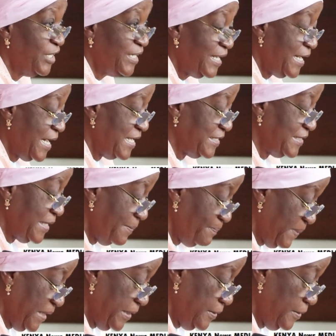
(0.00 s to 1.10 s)
General
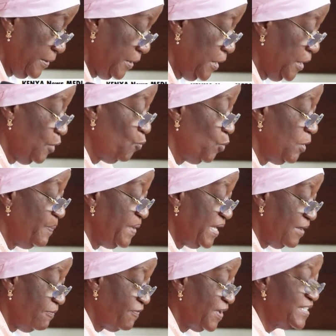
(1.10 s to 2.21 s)
Assembly will
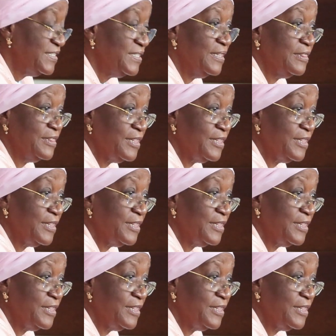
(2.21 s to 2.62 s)
be investing